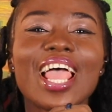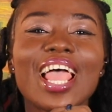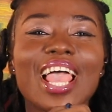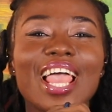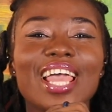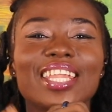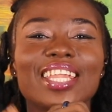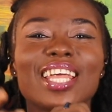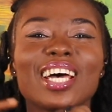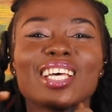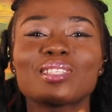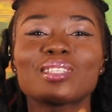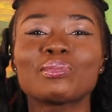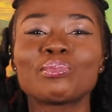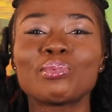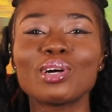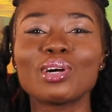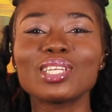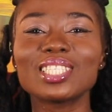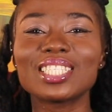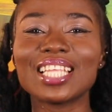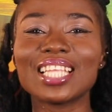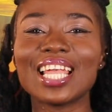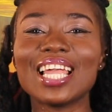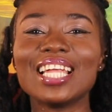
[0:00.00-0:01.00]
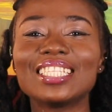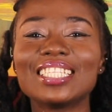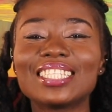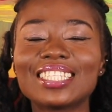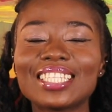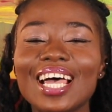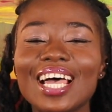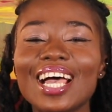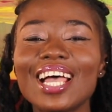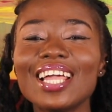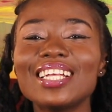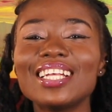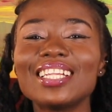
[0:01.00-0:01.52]
and has brought the
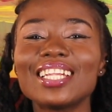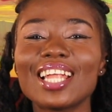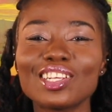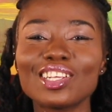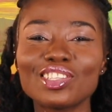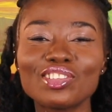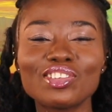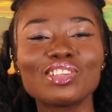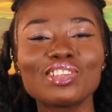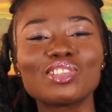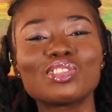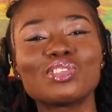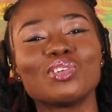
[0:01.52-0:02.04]
entire industry